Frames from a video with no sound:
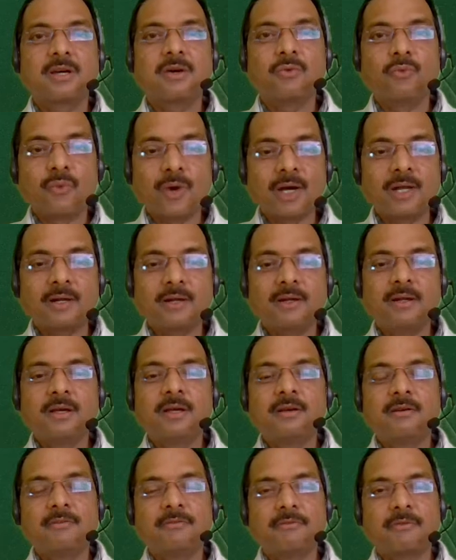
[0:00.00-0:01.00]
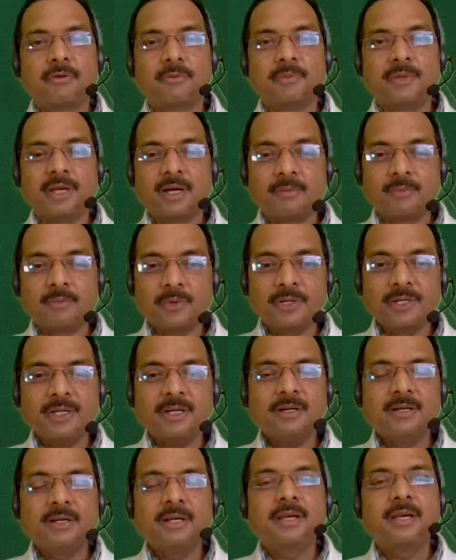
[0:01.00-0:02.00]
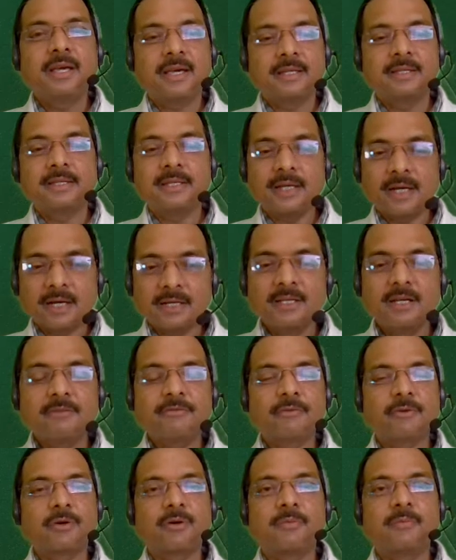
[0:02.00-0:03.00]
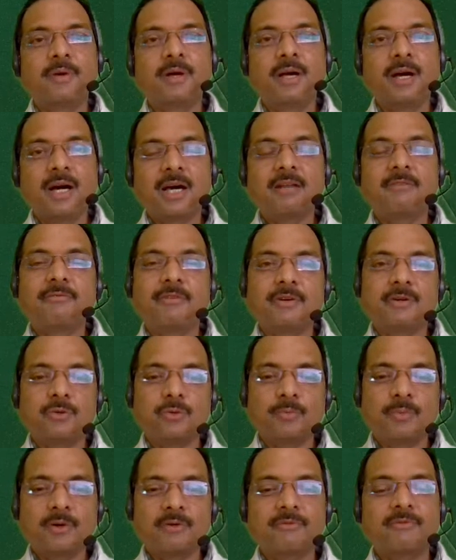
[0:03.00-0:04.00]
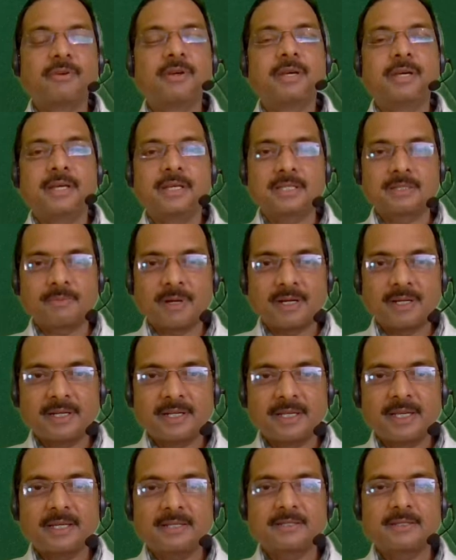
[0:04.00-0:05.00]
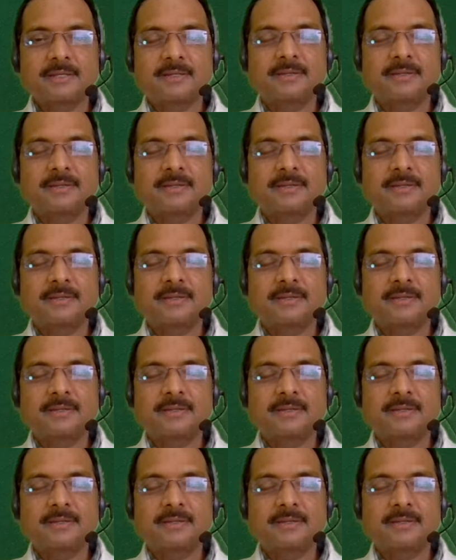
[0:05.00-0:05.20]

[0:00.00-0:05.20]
one from the ammonia and the other from alpha group of aspartic acid.